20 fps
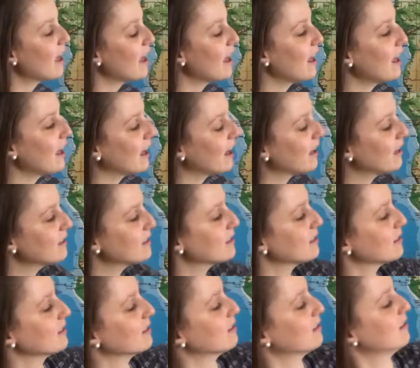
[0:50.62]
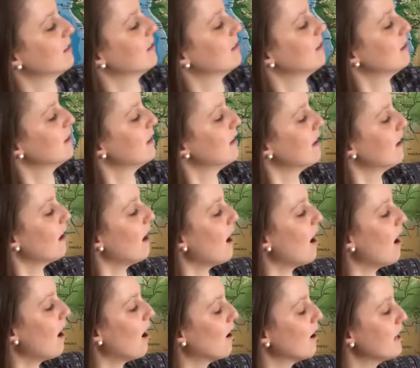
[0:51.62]
and
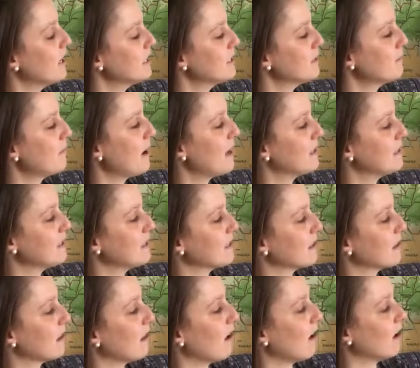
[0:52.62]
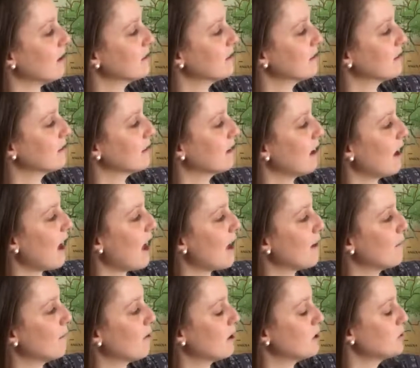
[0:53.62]
our independent clause,
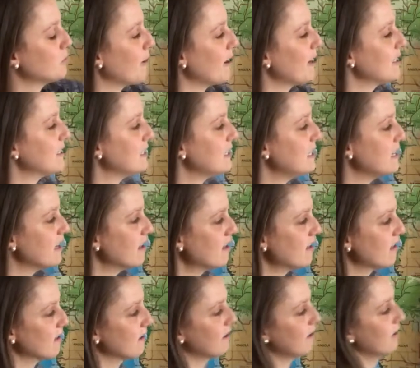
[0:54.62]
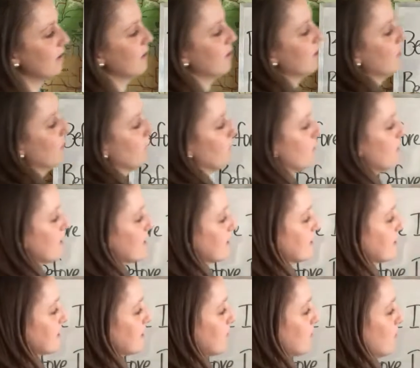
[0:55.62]
I brush my teeth, with a
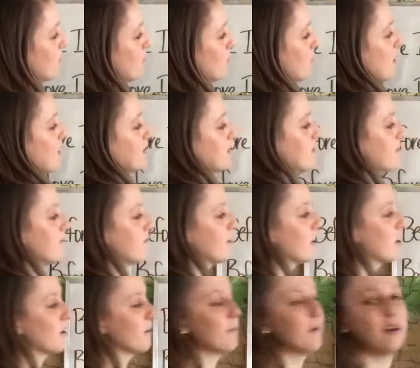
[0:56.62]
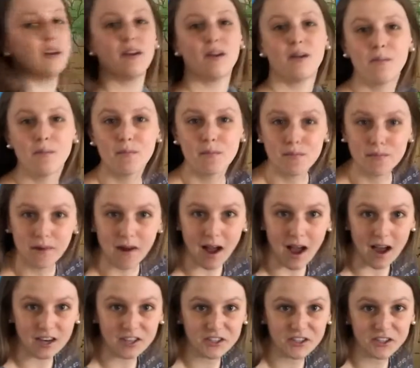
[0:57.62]
simple present verb,
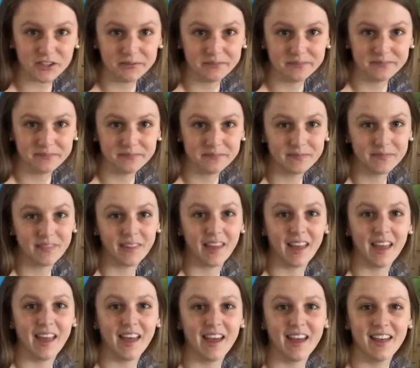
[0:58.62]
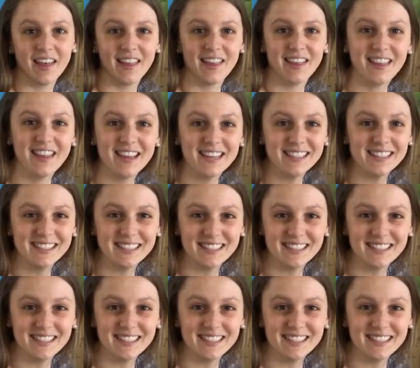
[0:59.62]
brush. This